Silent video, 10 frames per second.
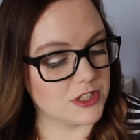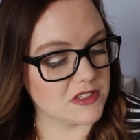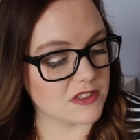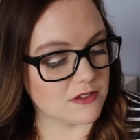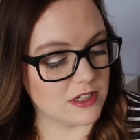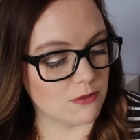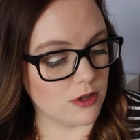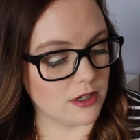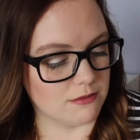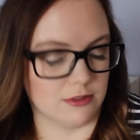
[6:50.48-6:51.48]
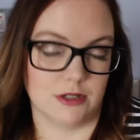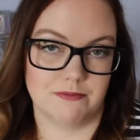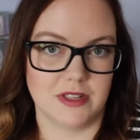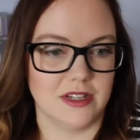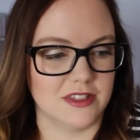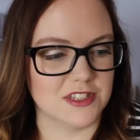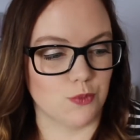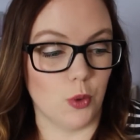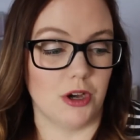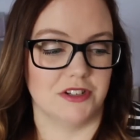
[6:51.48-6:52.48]
This
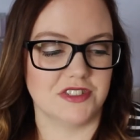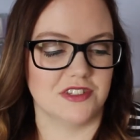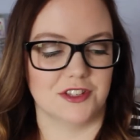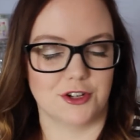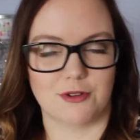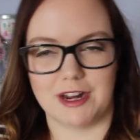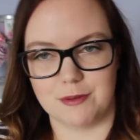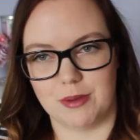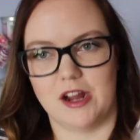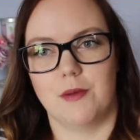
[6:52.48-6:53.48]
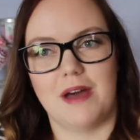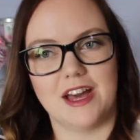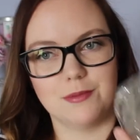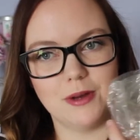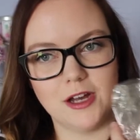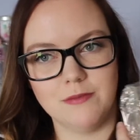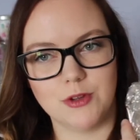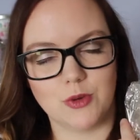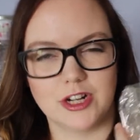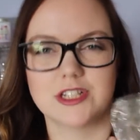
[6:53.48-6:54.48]
was the Great Bear Bath Bomb,
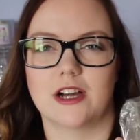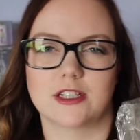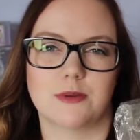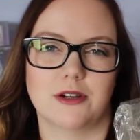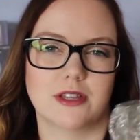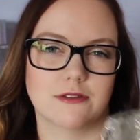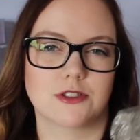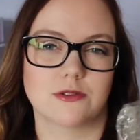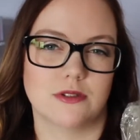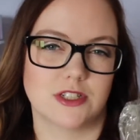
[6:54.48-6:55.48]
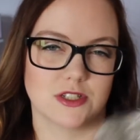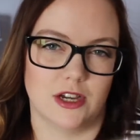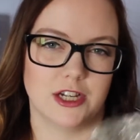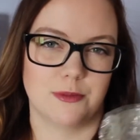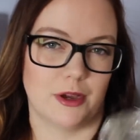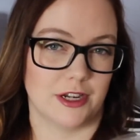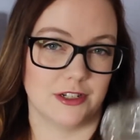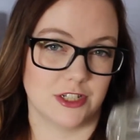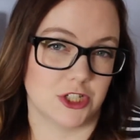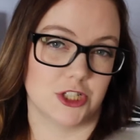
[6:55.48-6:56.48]
the one I talked about that was designed by an
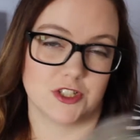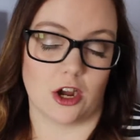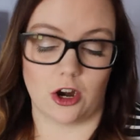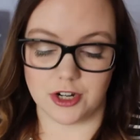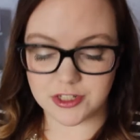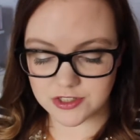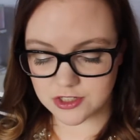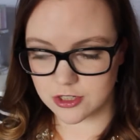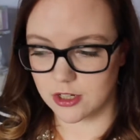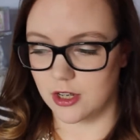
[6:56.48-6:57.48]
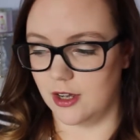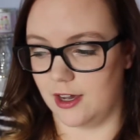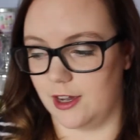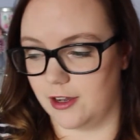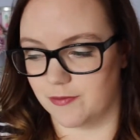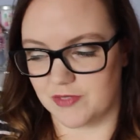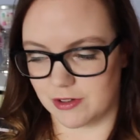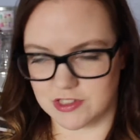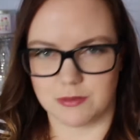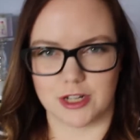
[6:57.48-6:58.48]
Indigenous artist. That
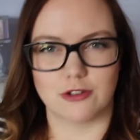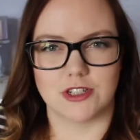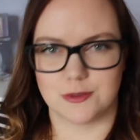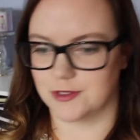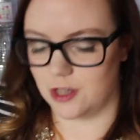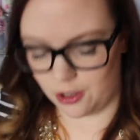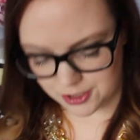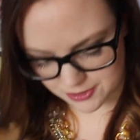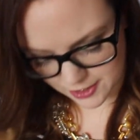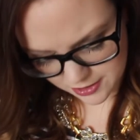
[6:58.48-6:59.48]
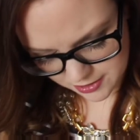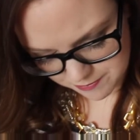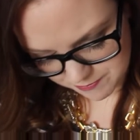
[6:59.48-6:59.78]
was in my Christmas haul, I think.